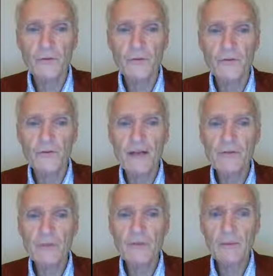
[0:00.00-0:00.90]
So this is
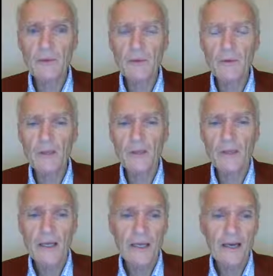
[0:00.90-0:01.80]
definitely something to
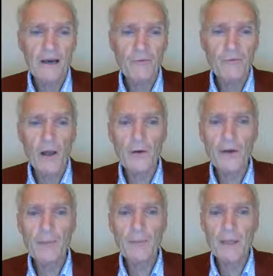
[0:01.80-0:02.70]
be
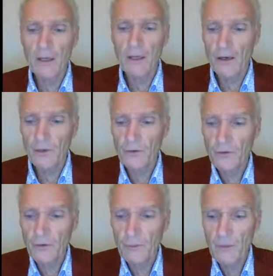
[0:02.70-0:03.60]
followed up in a longer
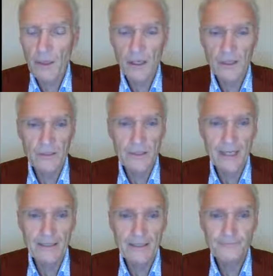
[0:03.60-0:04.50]
term
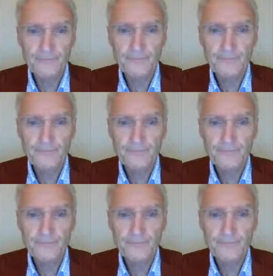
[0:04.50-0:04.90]
study.